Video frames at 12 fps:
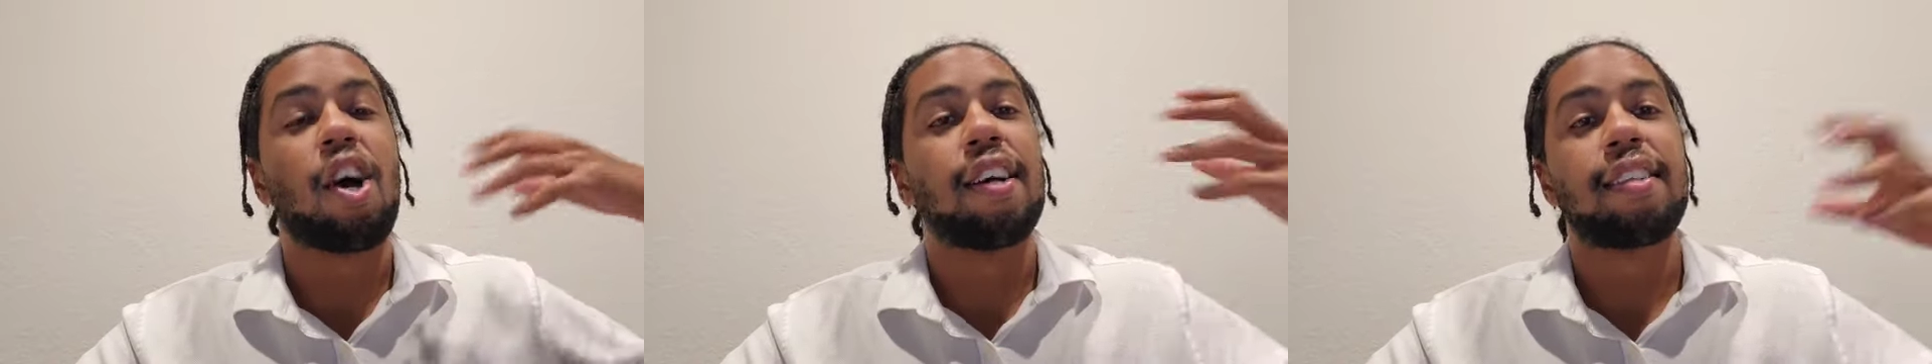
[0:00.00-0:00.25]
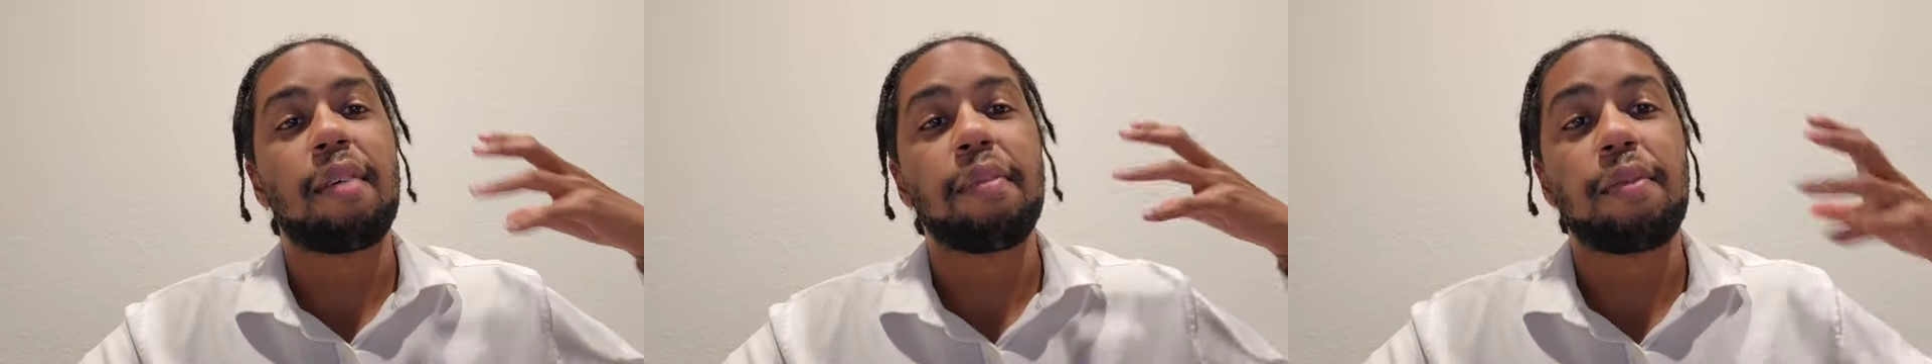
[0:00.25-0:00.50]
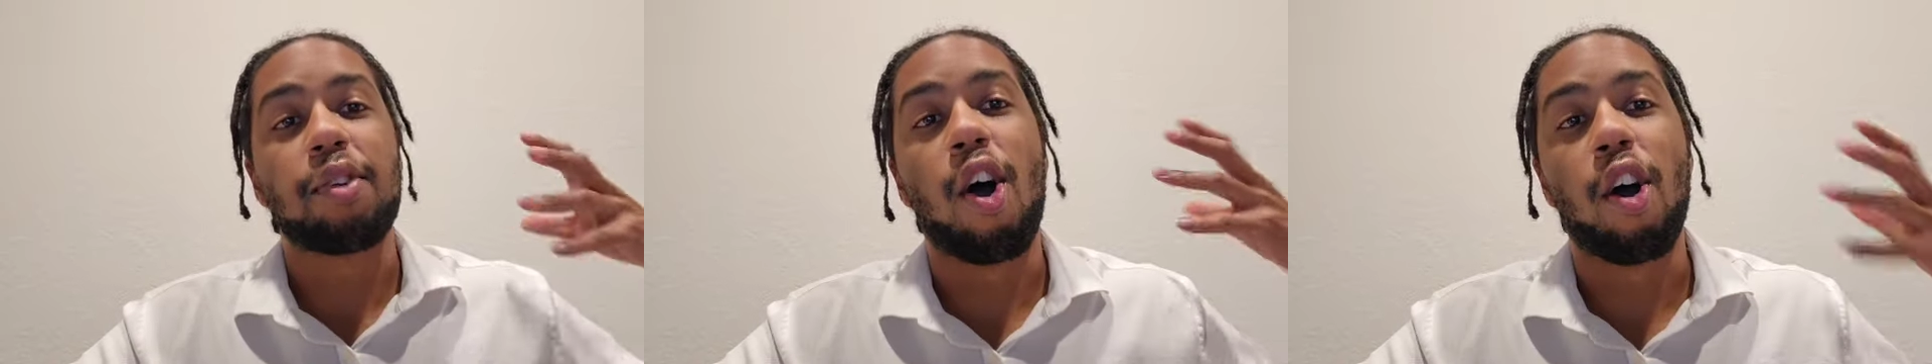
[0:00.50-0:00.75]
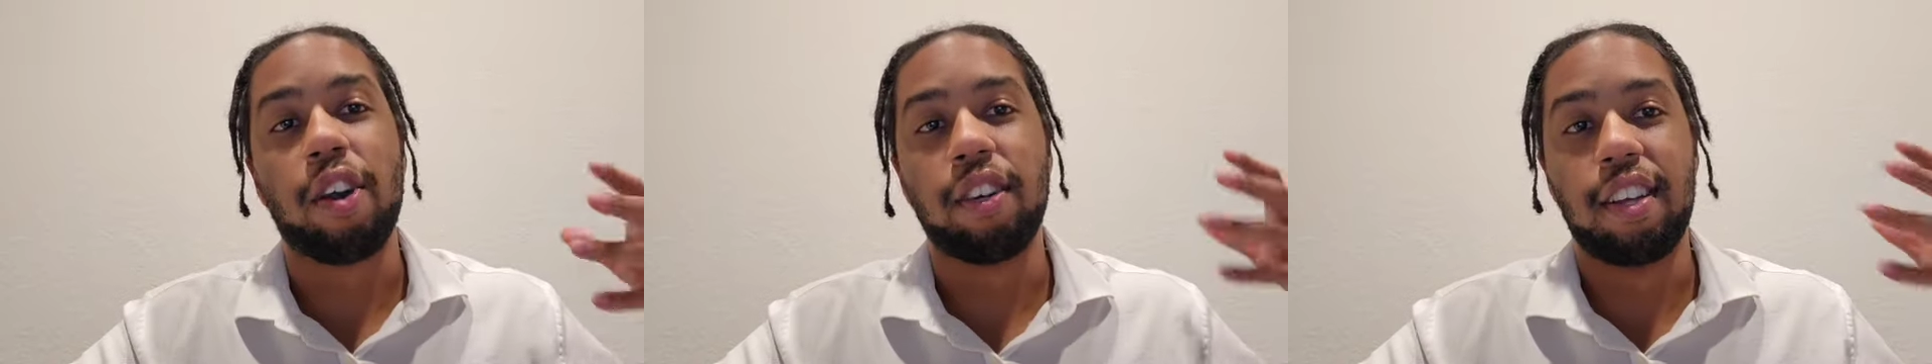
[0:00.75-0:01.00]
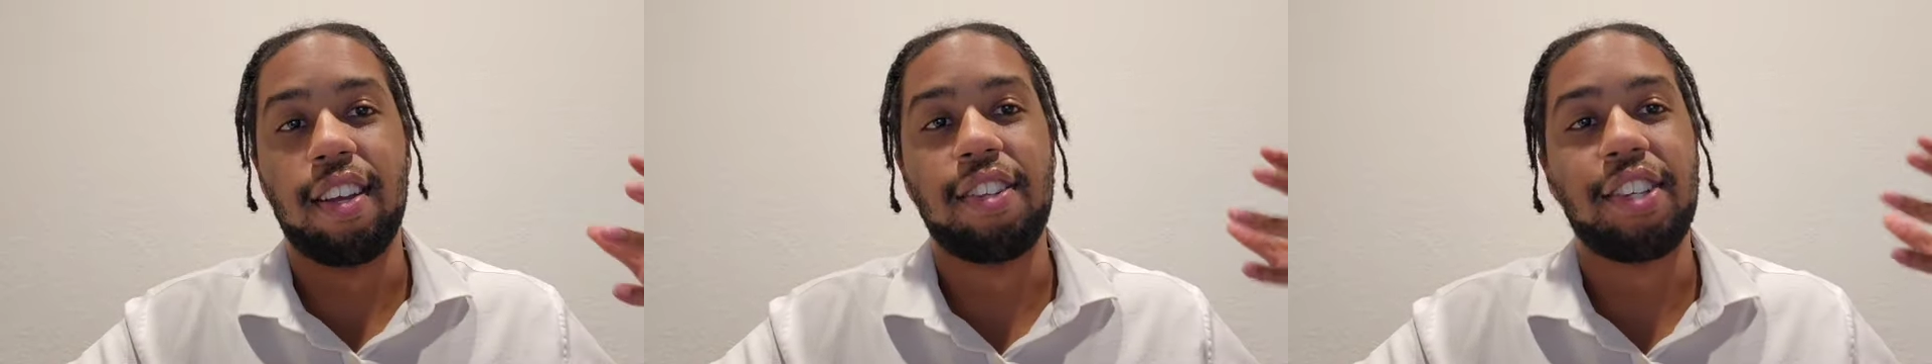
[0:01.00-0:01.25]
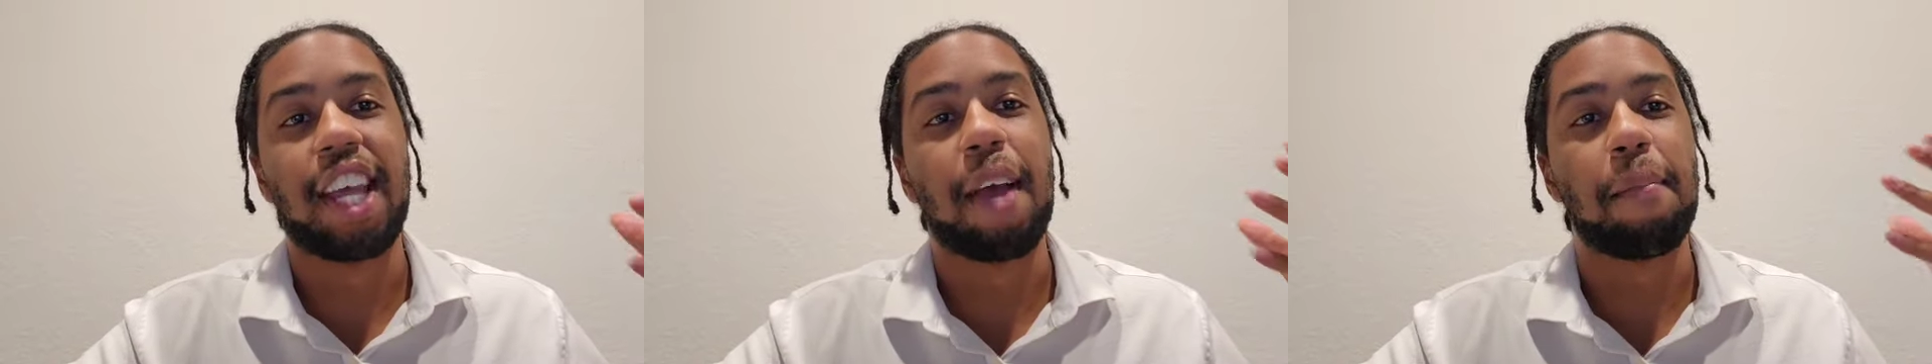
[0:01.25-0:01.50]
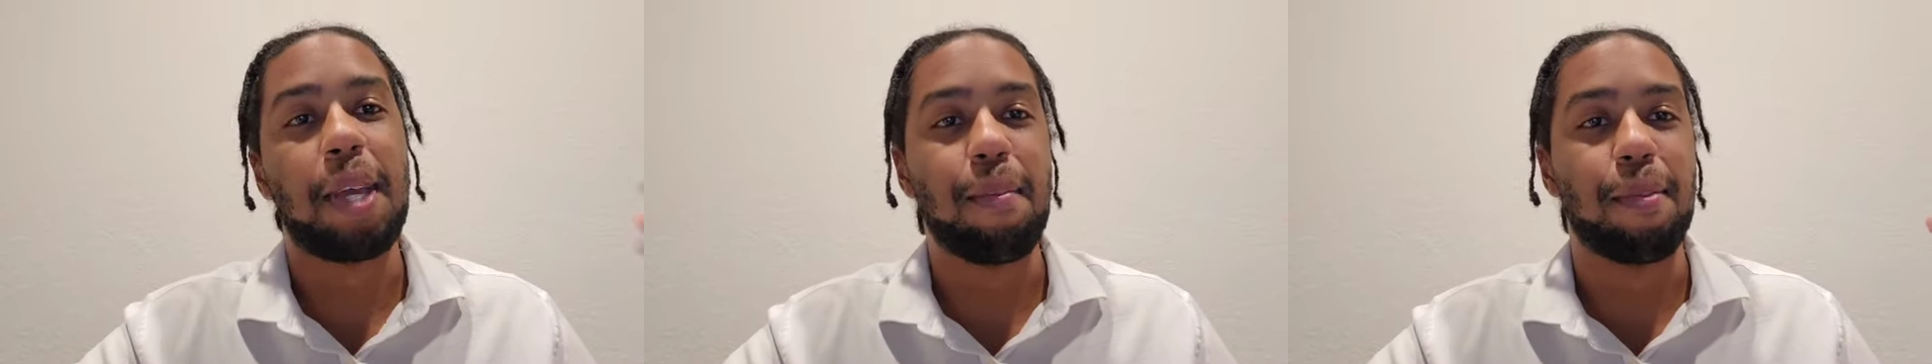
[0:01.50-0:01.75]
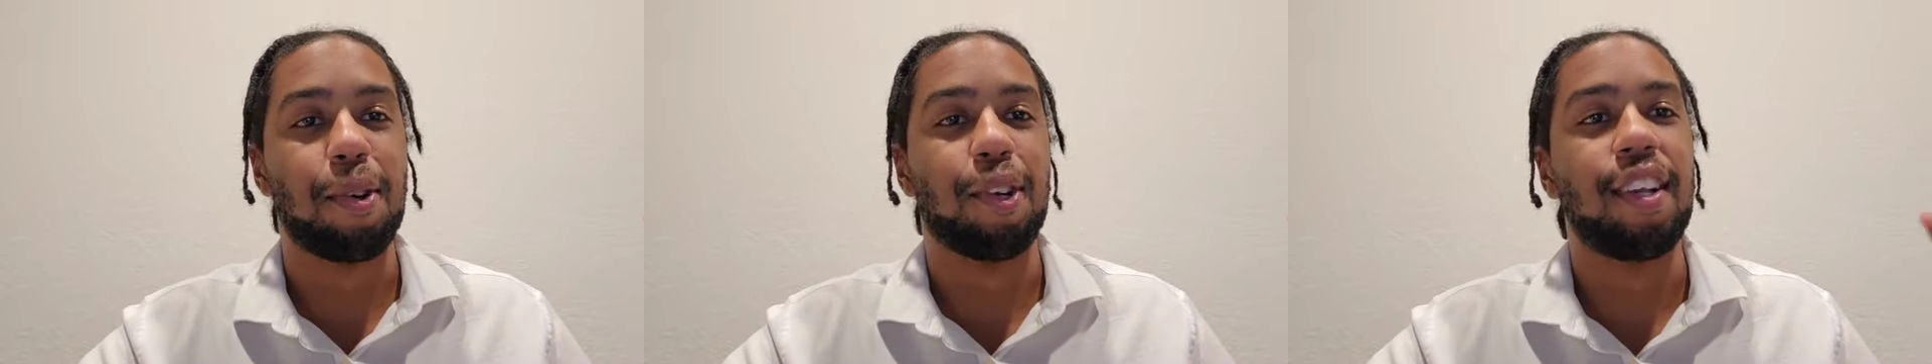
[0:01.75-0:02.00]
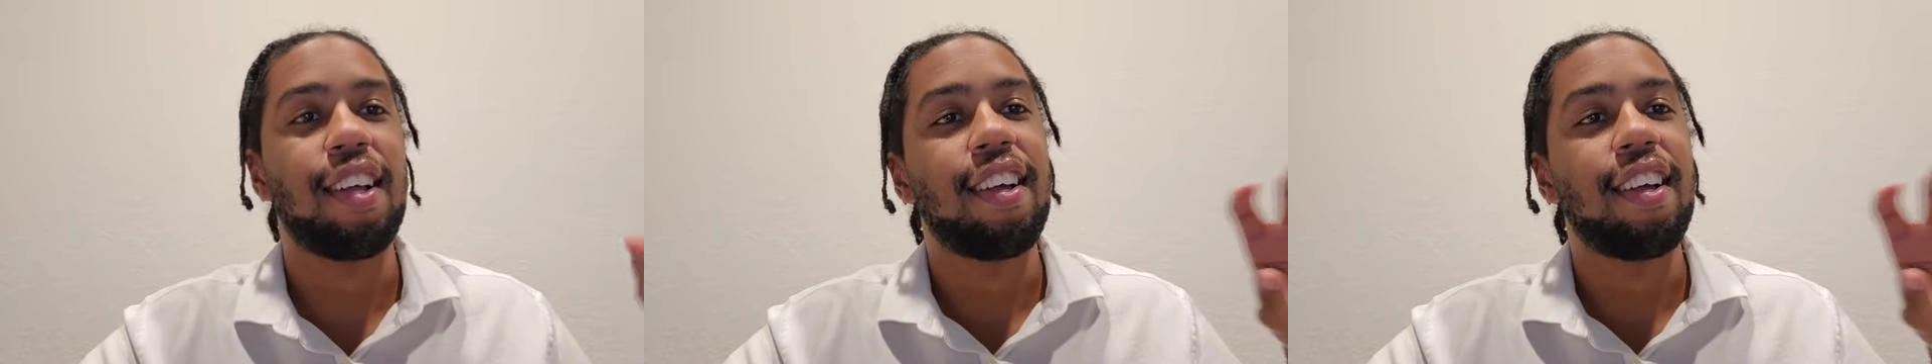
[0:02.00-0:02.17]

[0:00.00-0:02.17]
sometimes hard to get people